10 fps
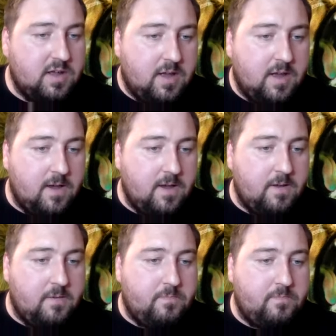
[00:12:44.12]

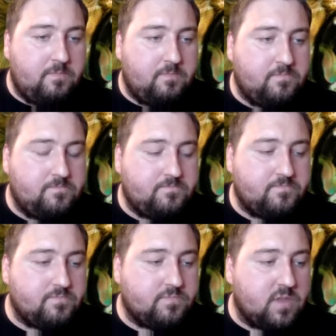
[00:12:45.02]
Um,
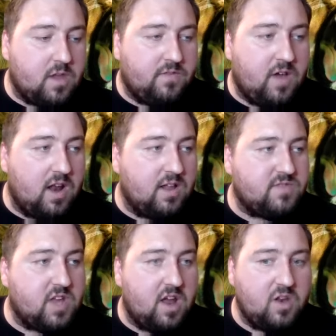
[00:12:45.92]
I've kind of
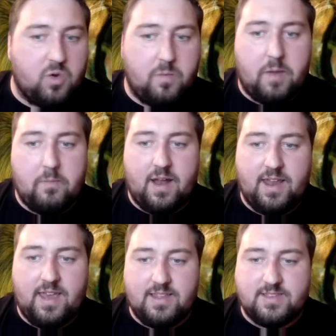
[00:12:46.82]
turned all my
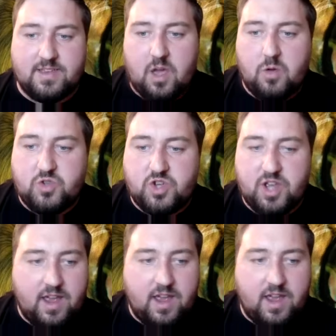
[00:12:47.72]
money into
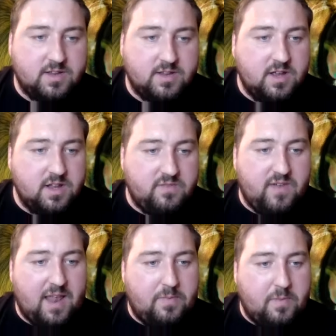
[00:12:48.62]
coaching and
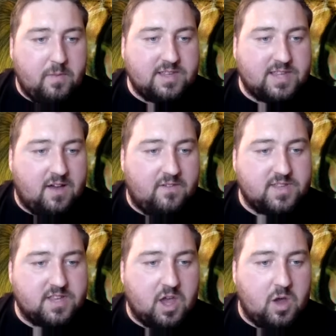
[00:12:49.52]
developing myself
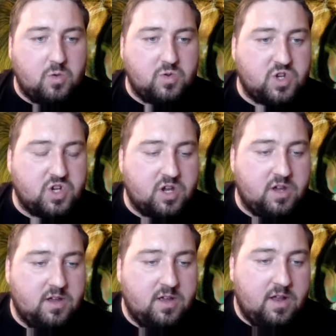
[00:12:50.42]
as a coach
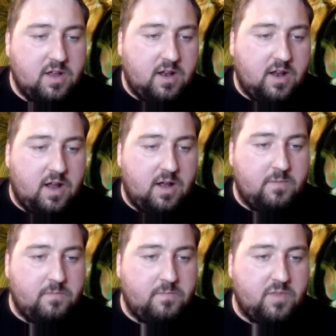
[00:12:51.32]

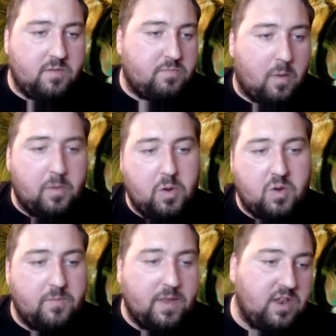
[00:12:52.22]
um, that probably
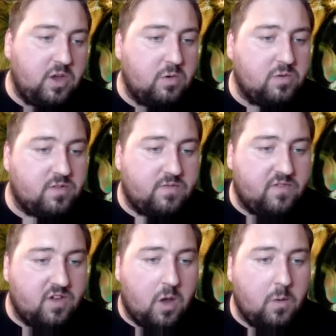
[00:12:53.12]
would have been used
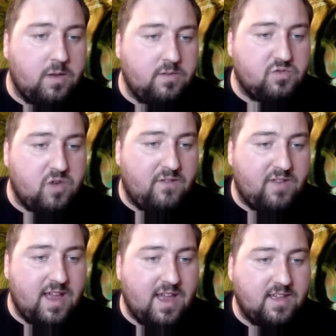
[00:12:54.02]
for going
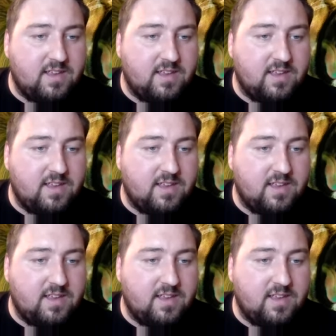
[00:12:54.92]
traveling.